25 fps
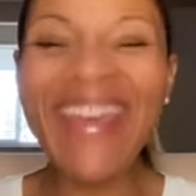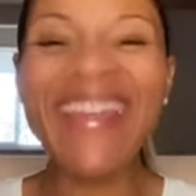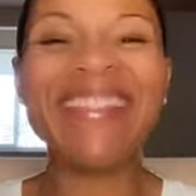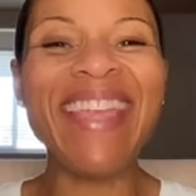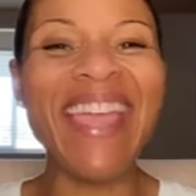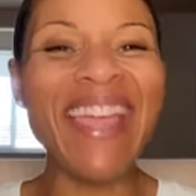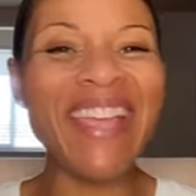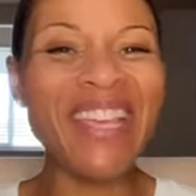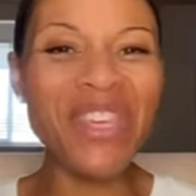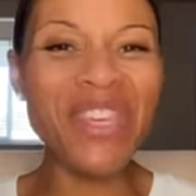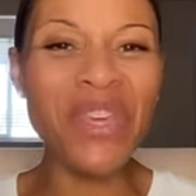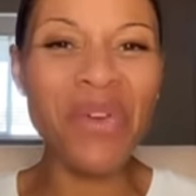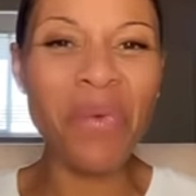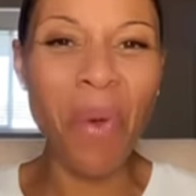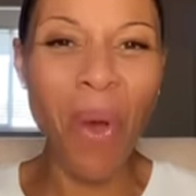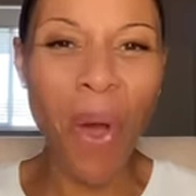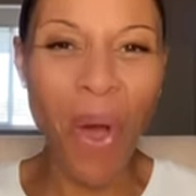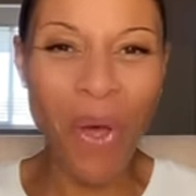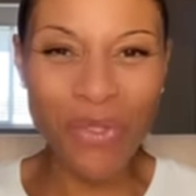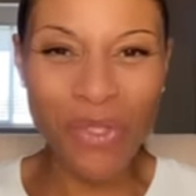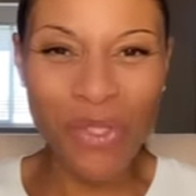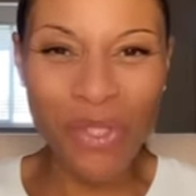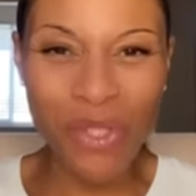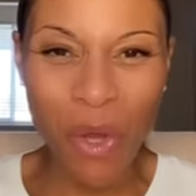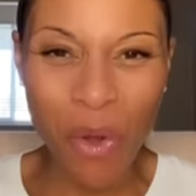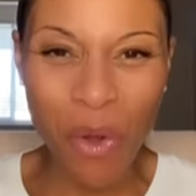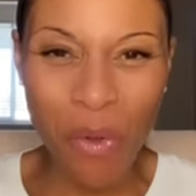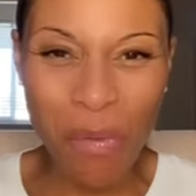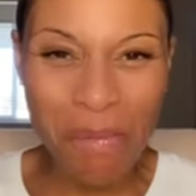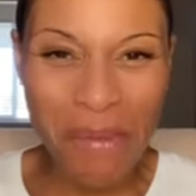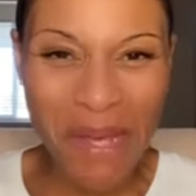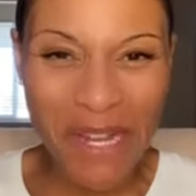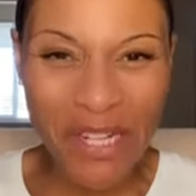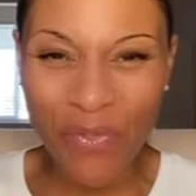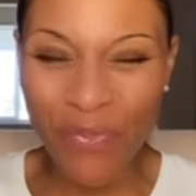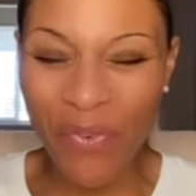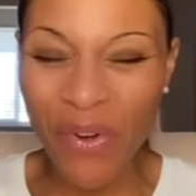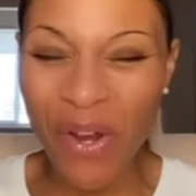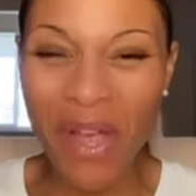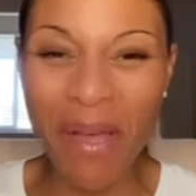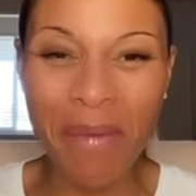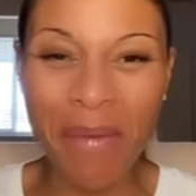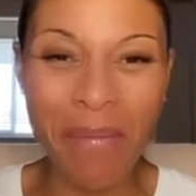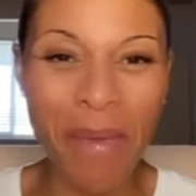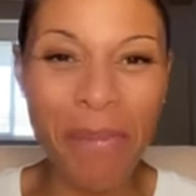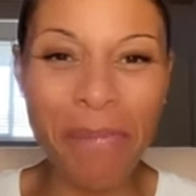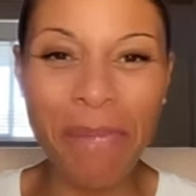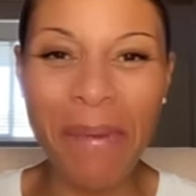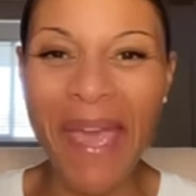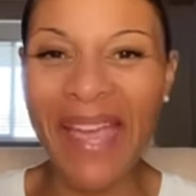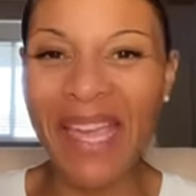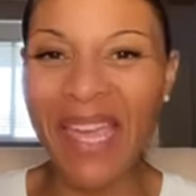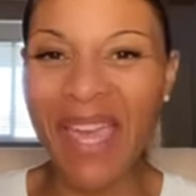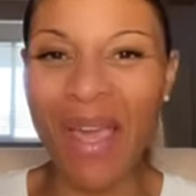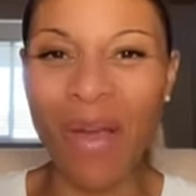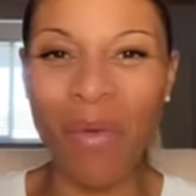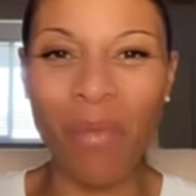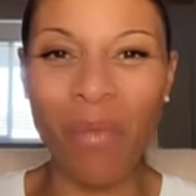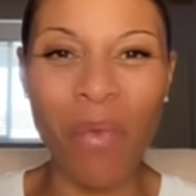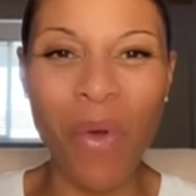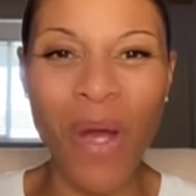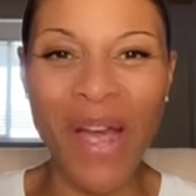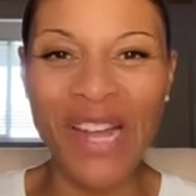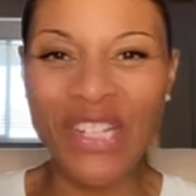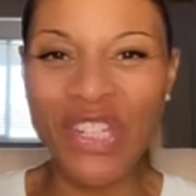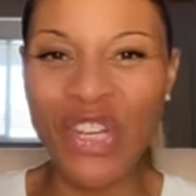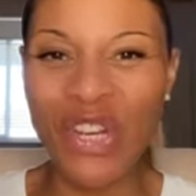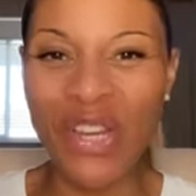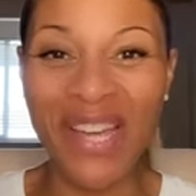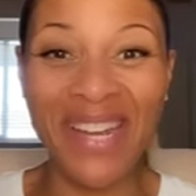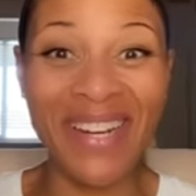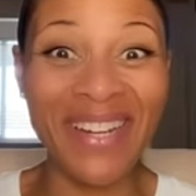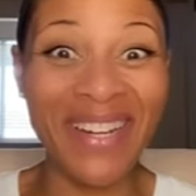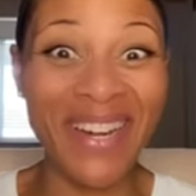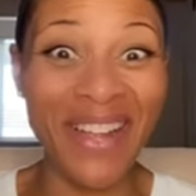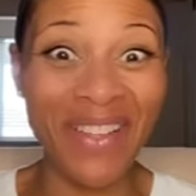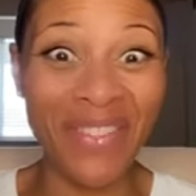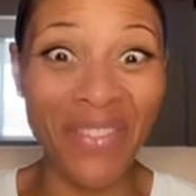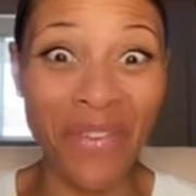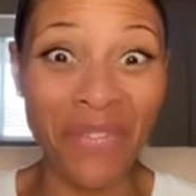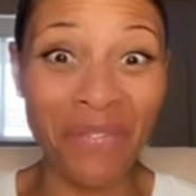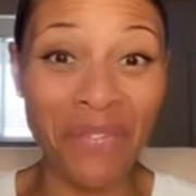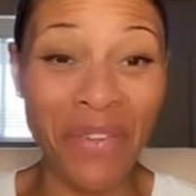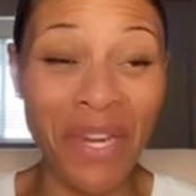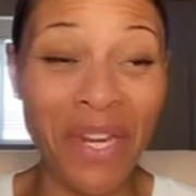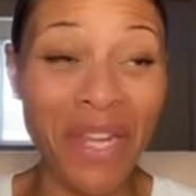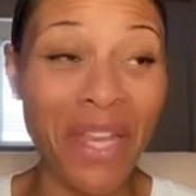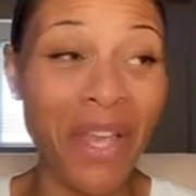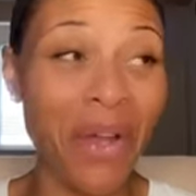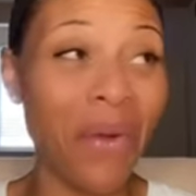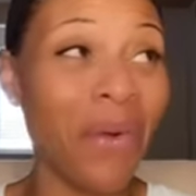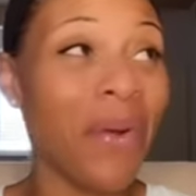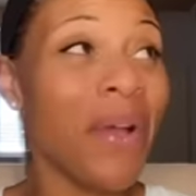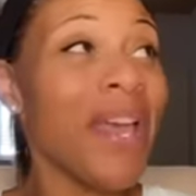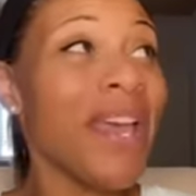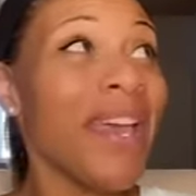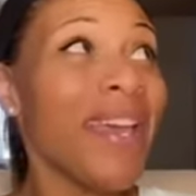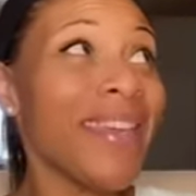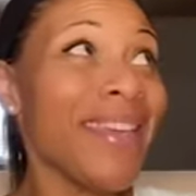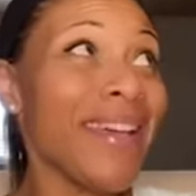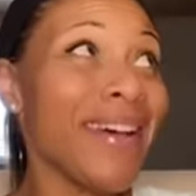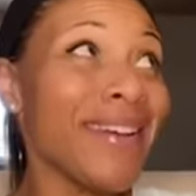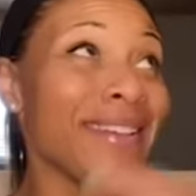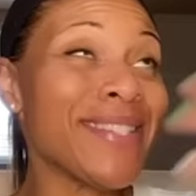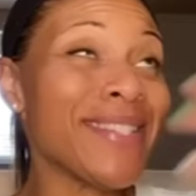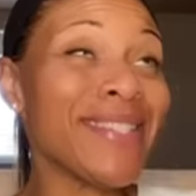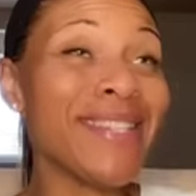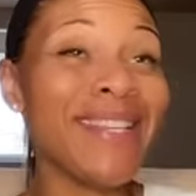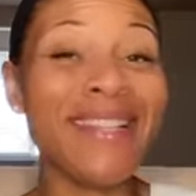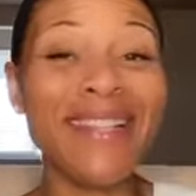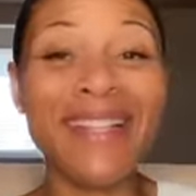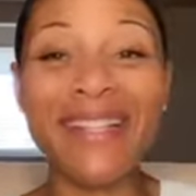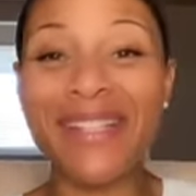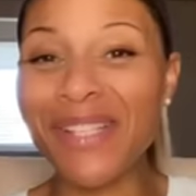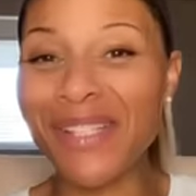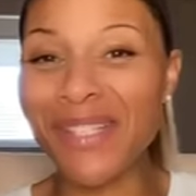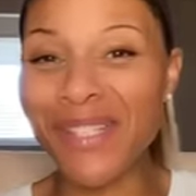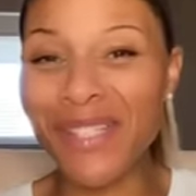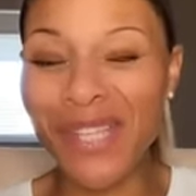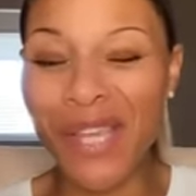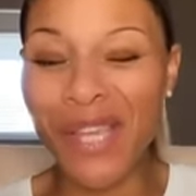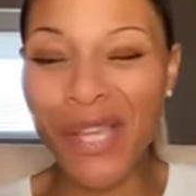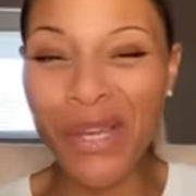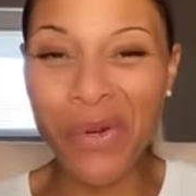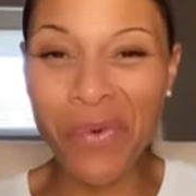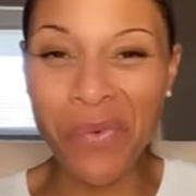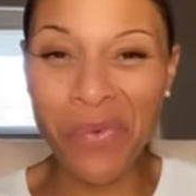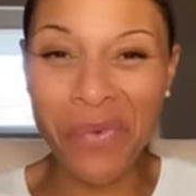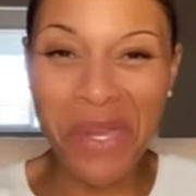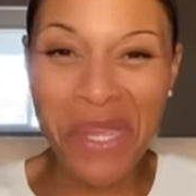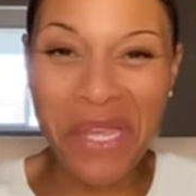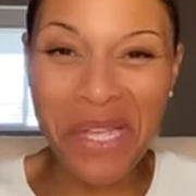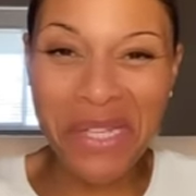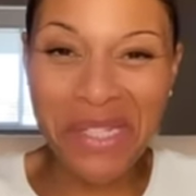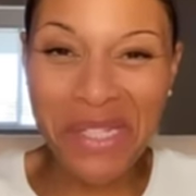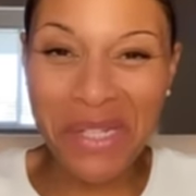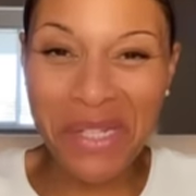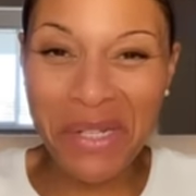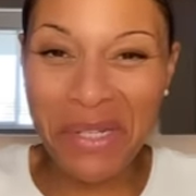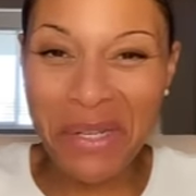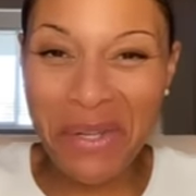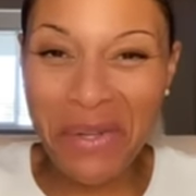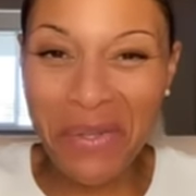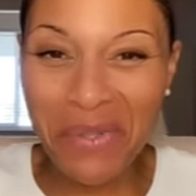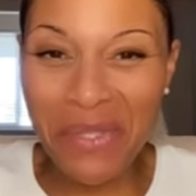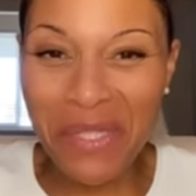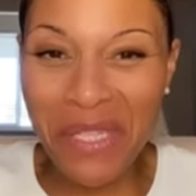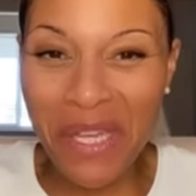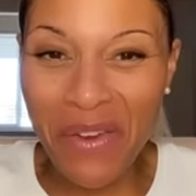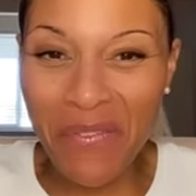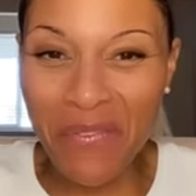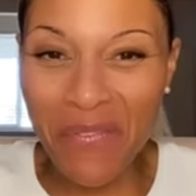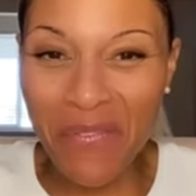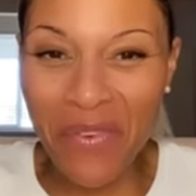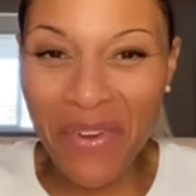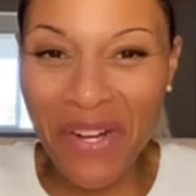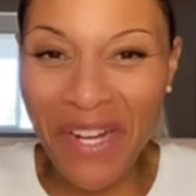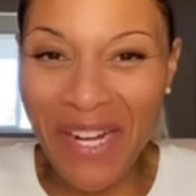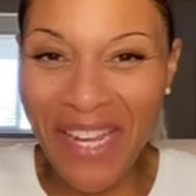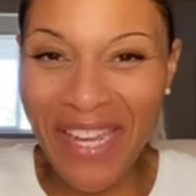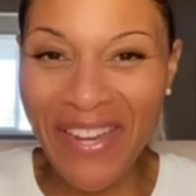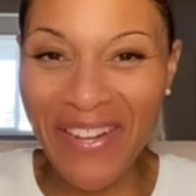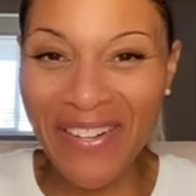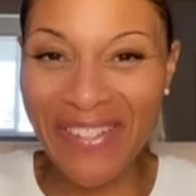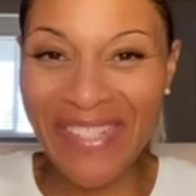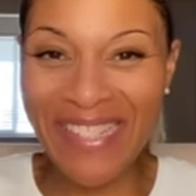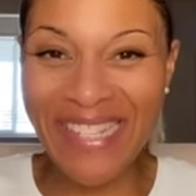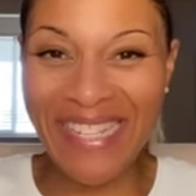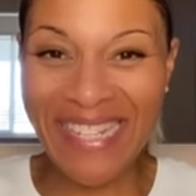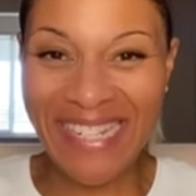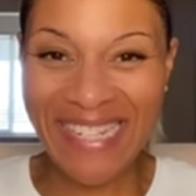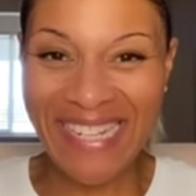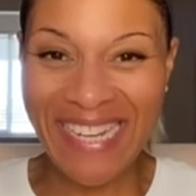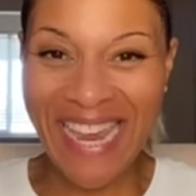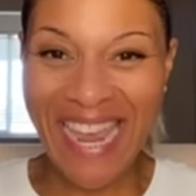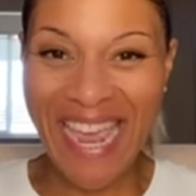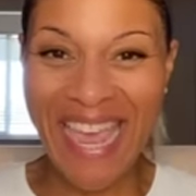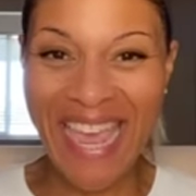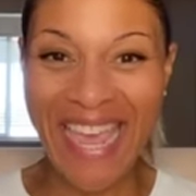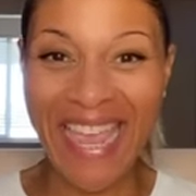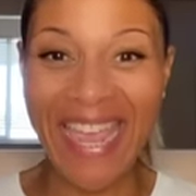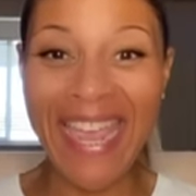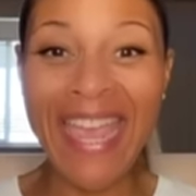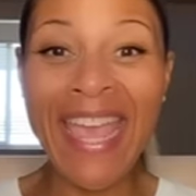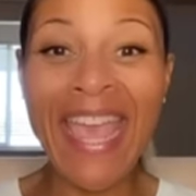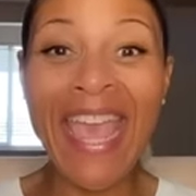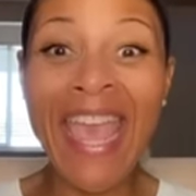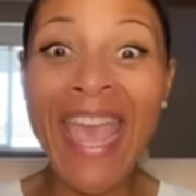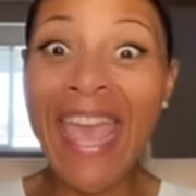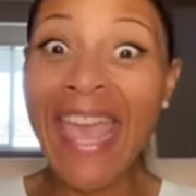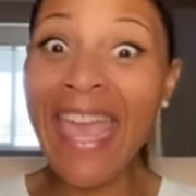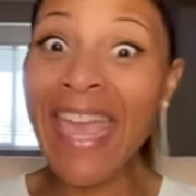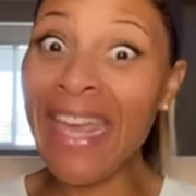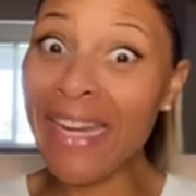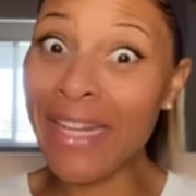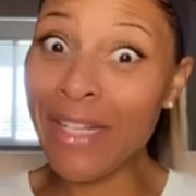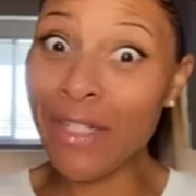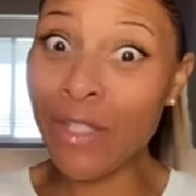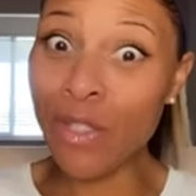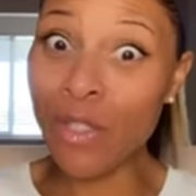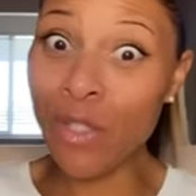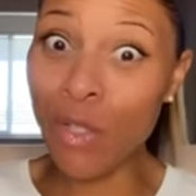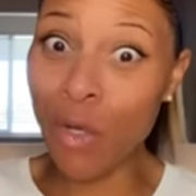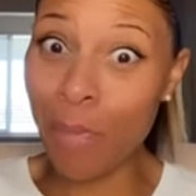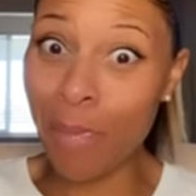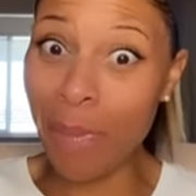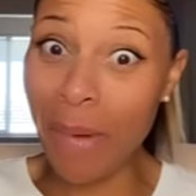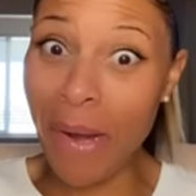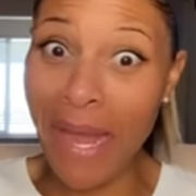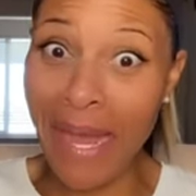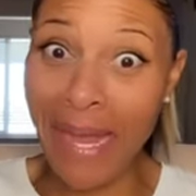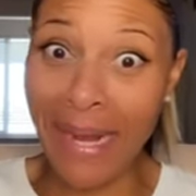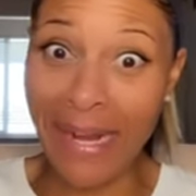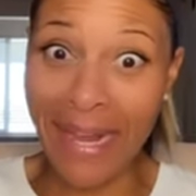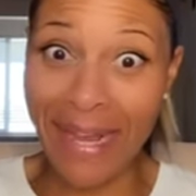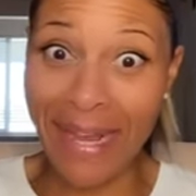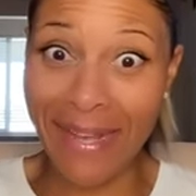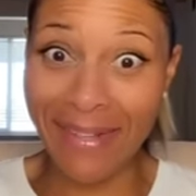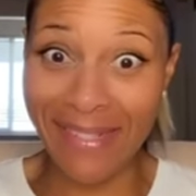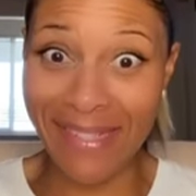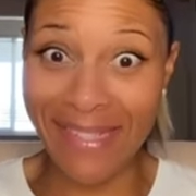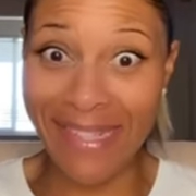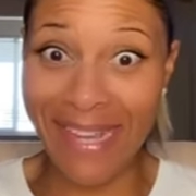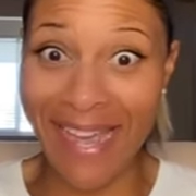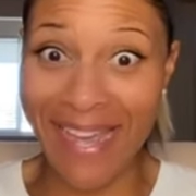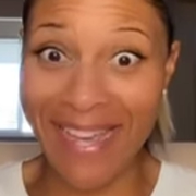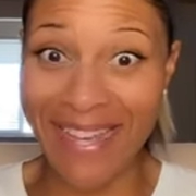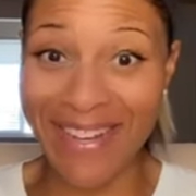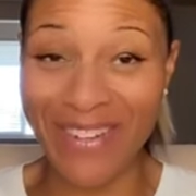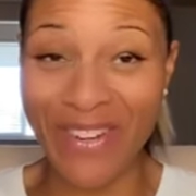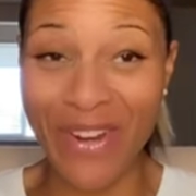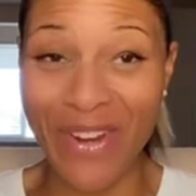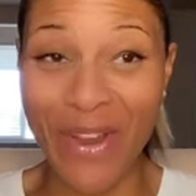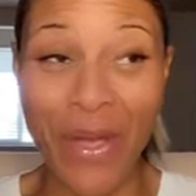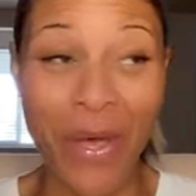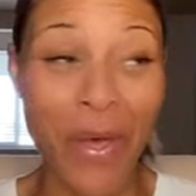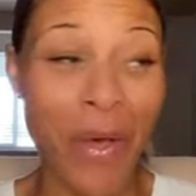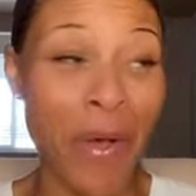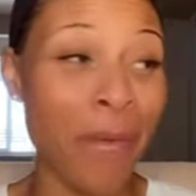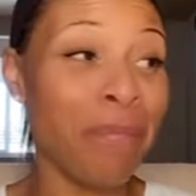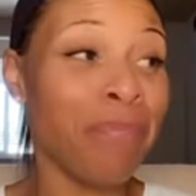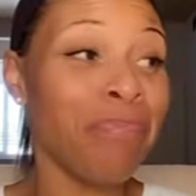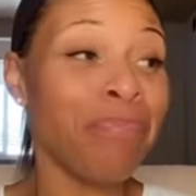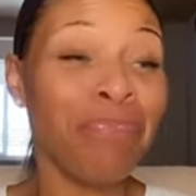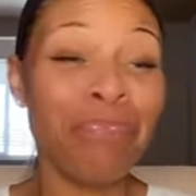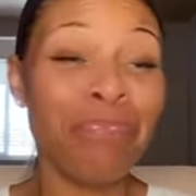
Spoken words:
Thank you all so much for coming back and watching another video. Y'all see that the scenery is a little different here today. It is super hot outside, y'all.